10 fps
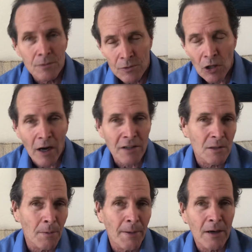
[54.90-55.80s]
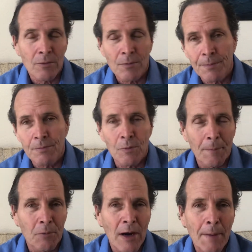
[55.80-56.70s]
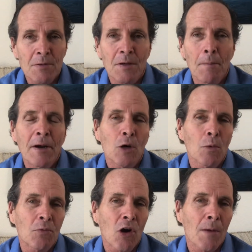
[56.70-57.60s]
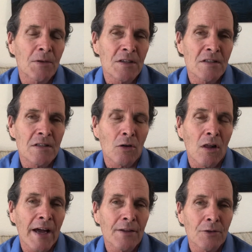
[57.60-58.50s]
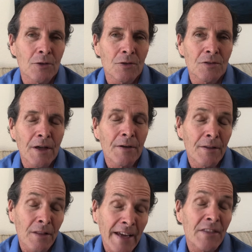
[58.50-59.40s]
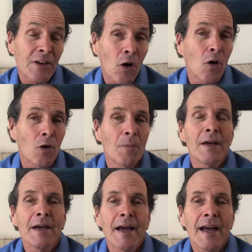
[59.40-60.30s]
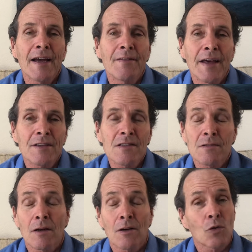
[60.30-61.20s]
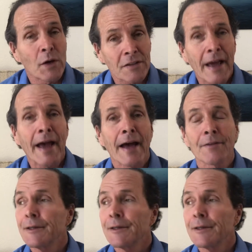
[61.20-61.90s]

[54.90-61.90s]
talk to them about perhaps comparable properties that are like theirs, like their home, and they are quick to add,